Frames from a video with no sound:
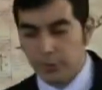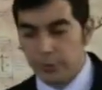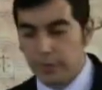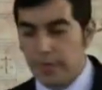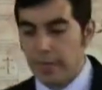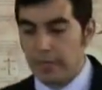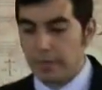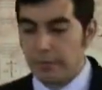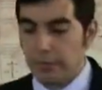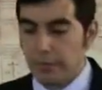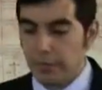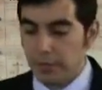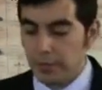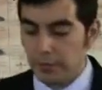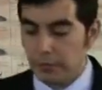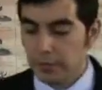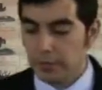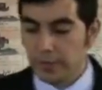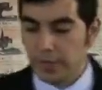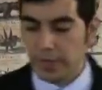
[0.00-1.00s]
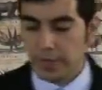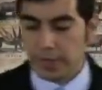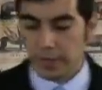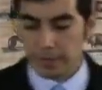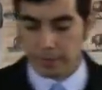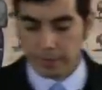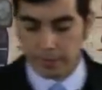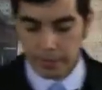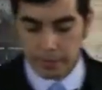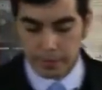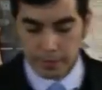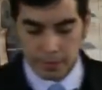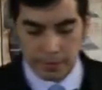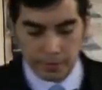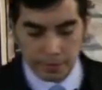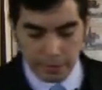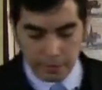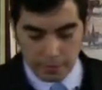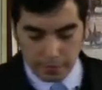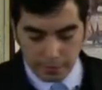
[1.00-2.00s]
for that period of time,
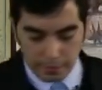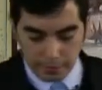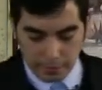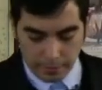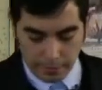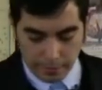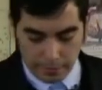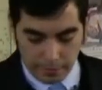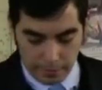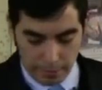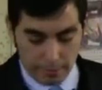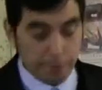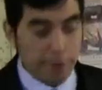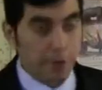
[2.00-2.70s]
the